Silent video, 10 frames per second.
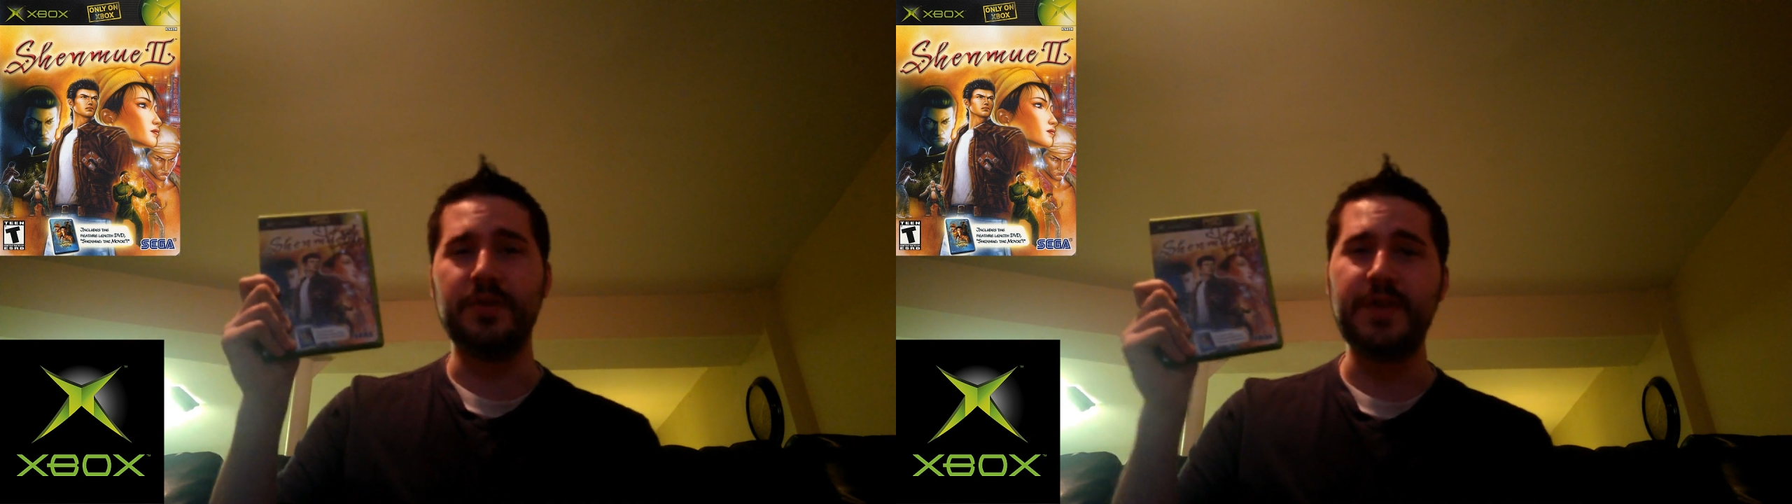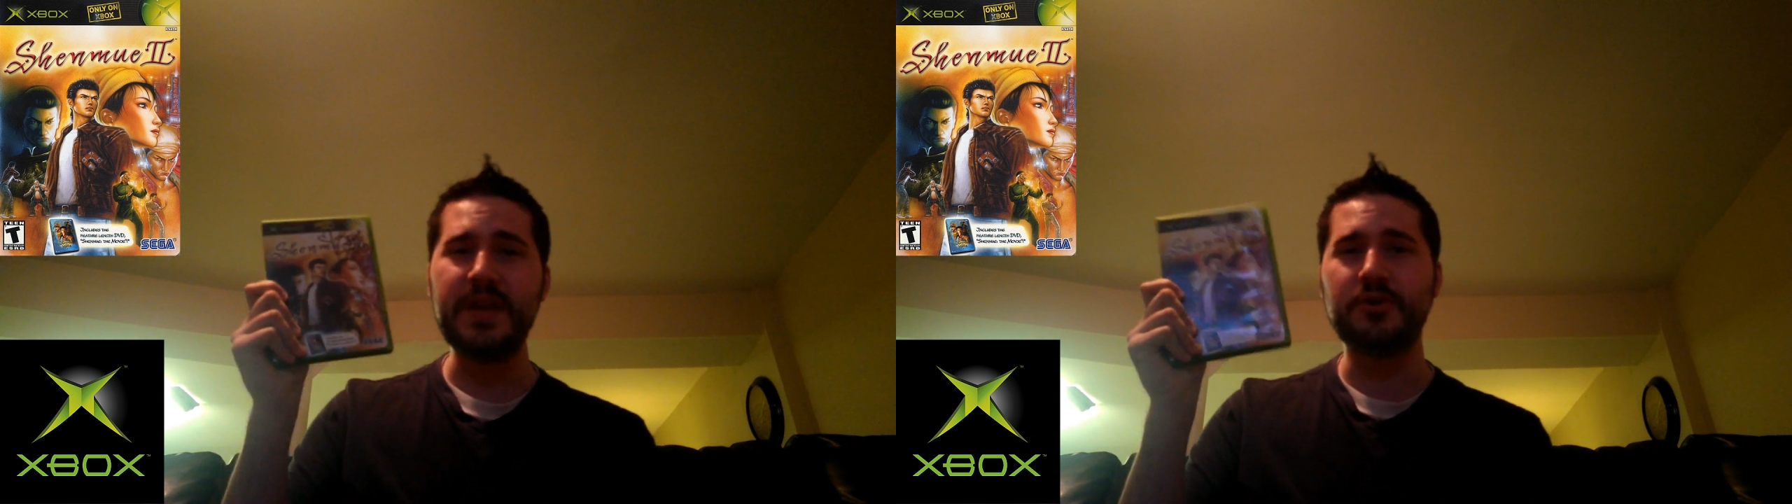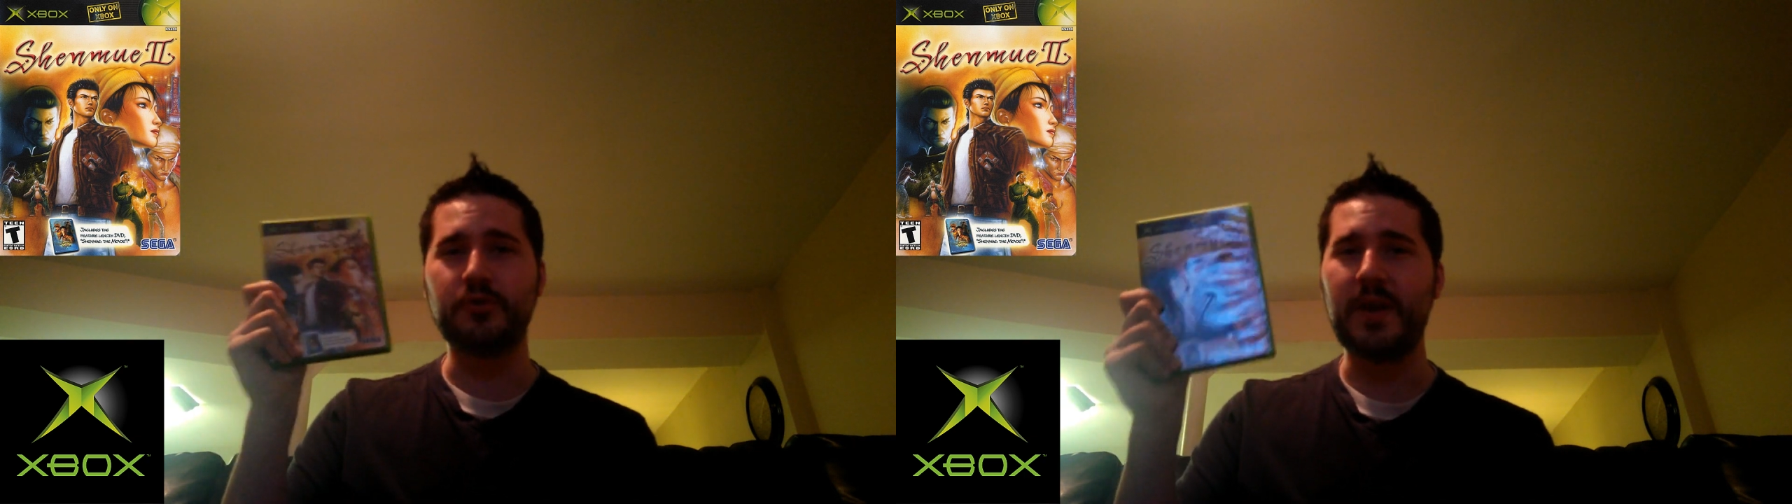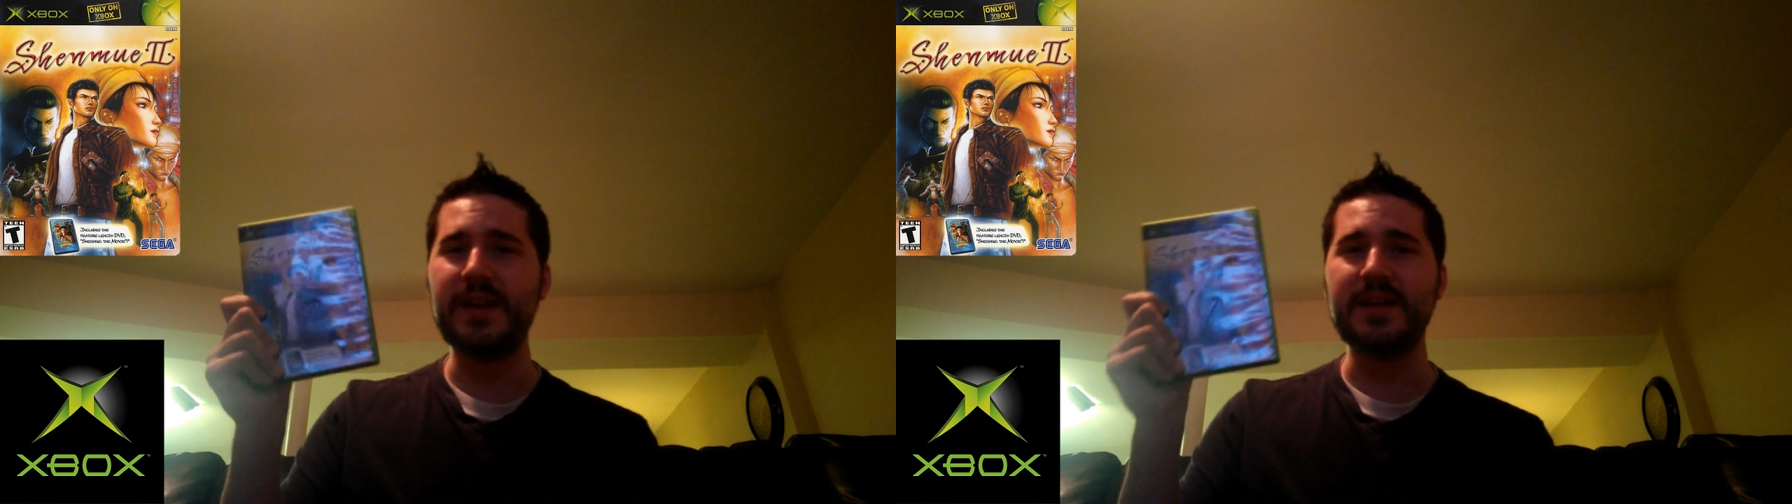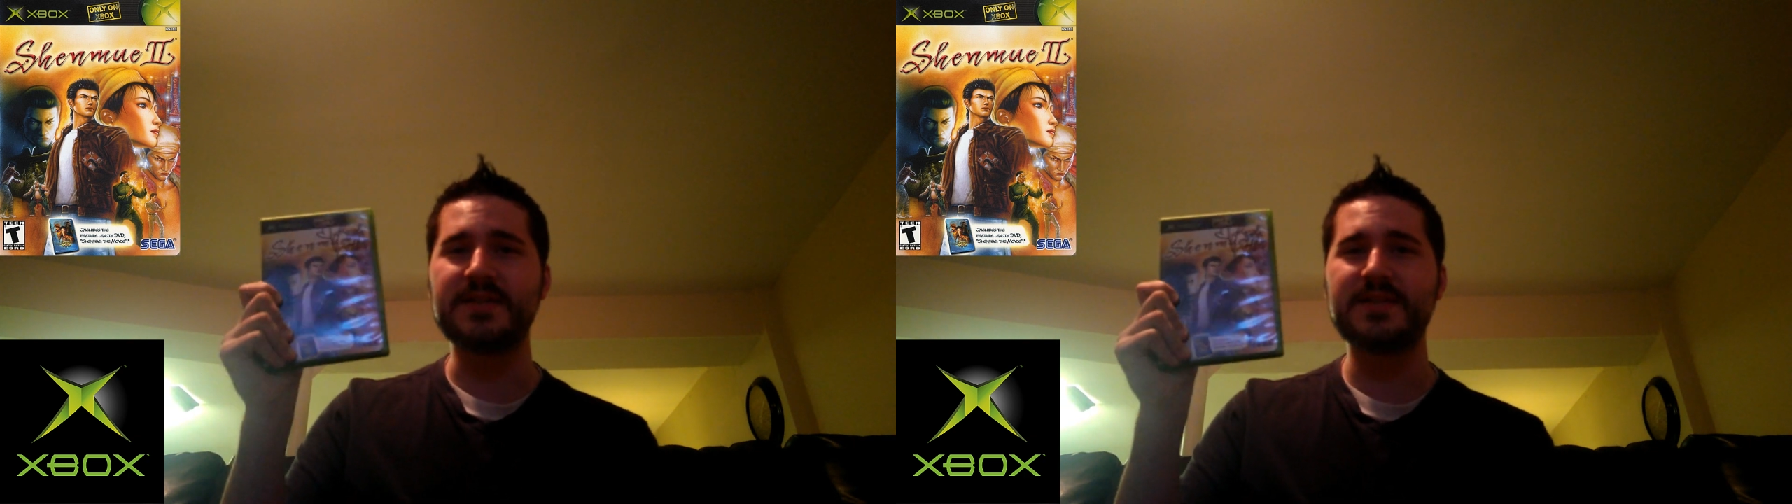the
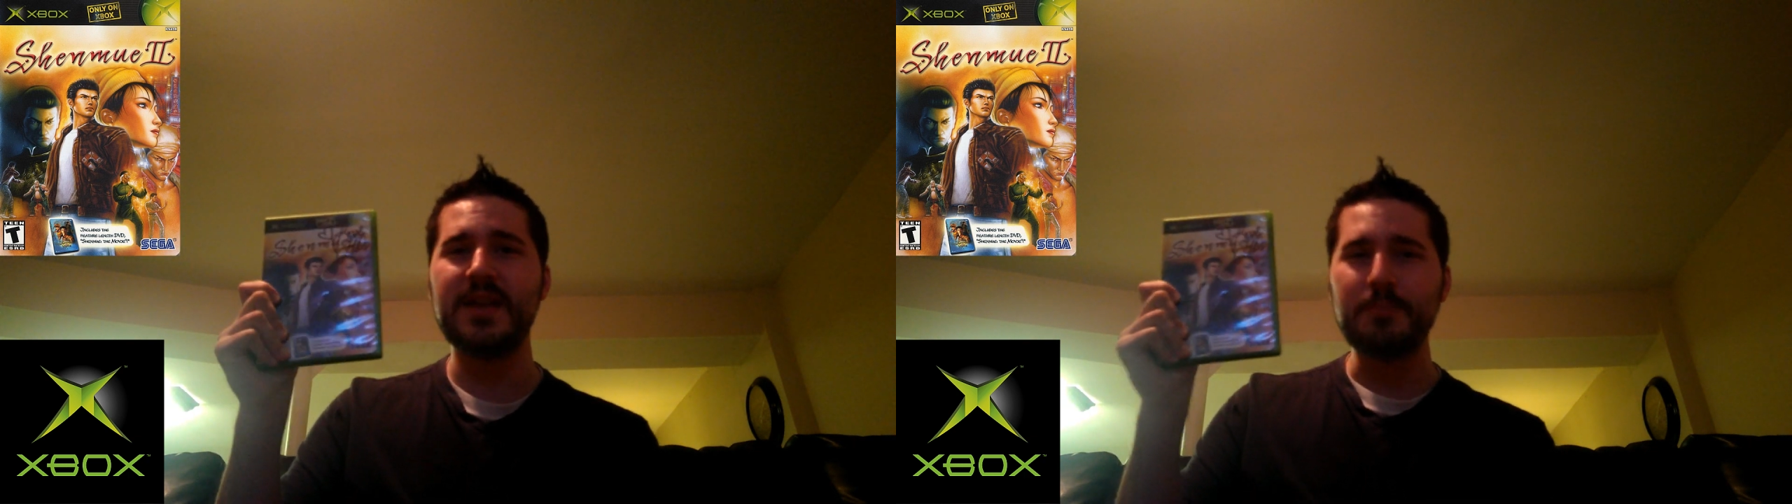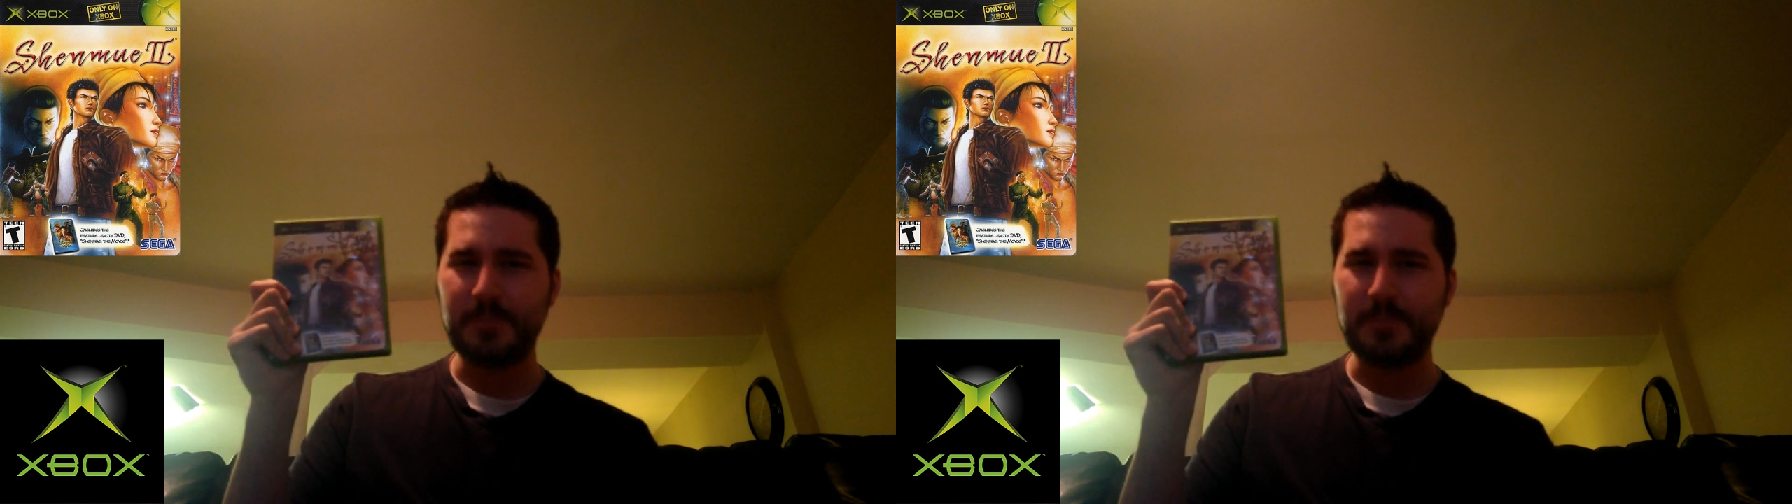greatest